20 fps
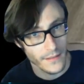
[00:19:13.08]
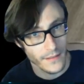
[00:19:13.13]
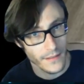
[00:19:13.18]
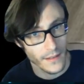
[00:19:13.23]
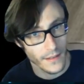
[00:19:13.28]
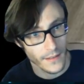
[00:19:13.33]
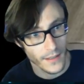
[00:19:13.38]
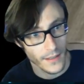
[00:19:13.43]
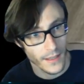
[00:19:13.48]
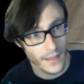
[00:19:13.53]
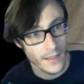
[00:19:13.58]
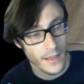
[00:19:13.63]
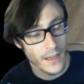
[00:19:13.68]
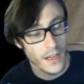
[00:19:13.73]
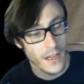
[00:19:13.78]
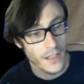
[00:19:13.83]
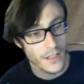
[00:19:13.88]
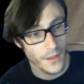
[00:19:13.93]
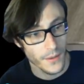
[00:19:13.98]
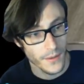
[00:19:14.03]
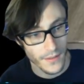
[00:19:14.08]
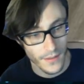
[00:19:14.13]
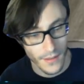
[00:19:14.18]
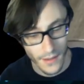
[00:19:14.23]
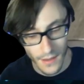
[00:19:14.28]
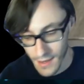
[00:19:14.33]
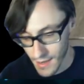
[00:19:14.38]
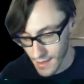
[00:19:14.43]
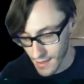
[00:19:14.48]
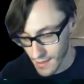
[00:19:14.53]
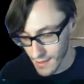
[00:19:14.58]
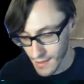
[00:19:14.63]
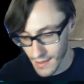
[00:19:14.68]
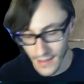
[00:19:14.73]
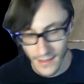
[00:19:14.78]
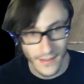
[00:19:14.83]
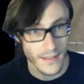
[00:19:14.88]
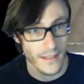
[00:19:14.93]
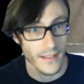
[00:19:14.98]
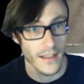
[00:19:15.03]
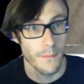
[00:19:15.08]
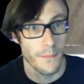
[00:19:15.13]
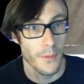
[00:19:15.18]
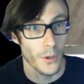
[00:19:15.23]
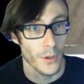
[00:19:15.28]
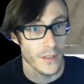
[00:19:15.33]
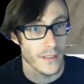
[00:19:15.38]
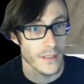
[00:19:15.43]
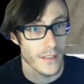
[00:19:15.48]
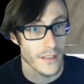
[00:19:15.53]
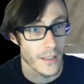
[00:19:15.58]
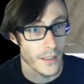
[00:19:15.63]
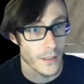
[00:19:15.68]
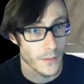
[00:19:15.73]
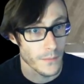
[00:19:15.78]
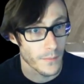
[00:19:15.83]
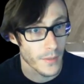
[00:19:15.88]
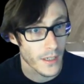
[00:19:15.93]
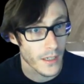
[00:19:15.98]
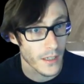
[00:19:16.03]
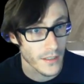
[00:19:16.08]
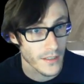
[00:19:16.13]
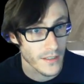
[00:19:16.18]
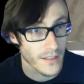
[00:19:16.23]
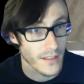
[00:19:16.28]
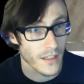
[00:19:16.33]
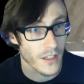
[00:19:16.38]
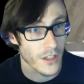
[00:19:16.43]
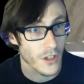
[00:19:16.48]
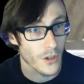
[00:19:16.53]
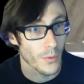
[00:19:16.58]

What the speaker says: Okay, so it's important to note, because you